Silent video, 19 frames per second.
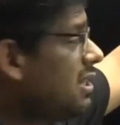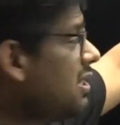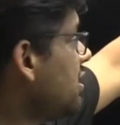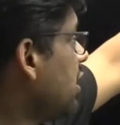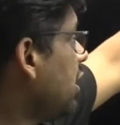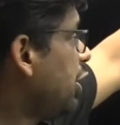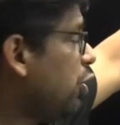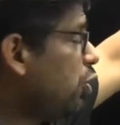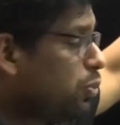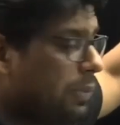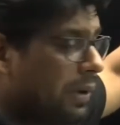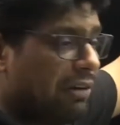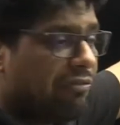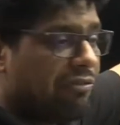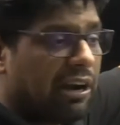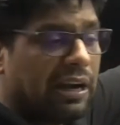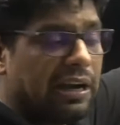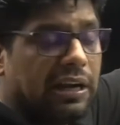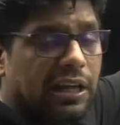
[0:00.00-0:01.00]
human
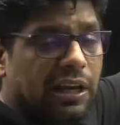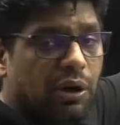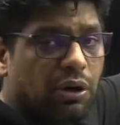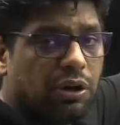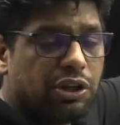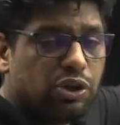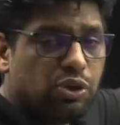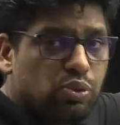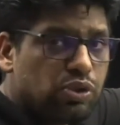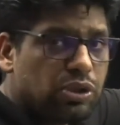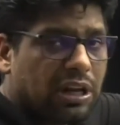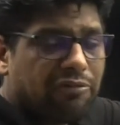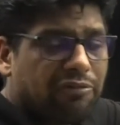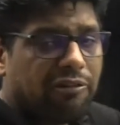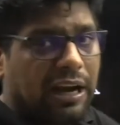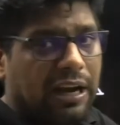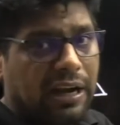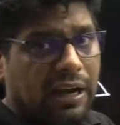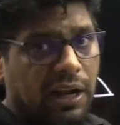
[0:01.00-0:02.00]
friendly or user
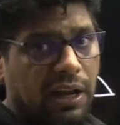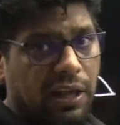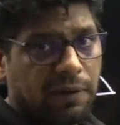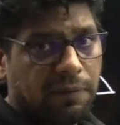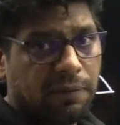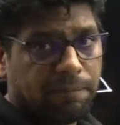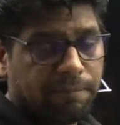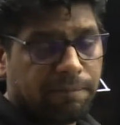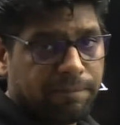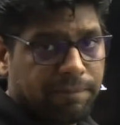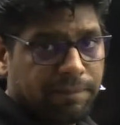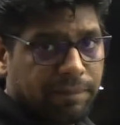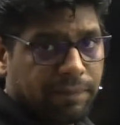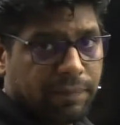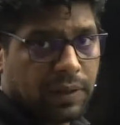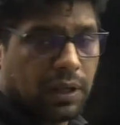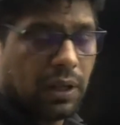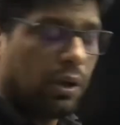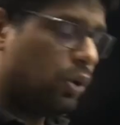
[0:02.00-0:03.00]
friendly.
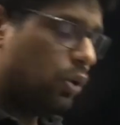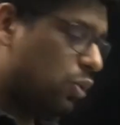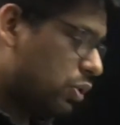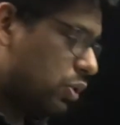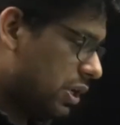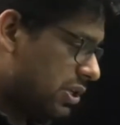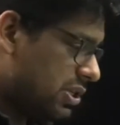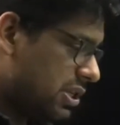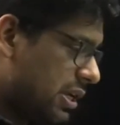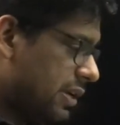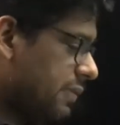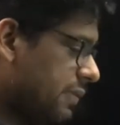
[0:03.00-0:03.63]
Okay, sir.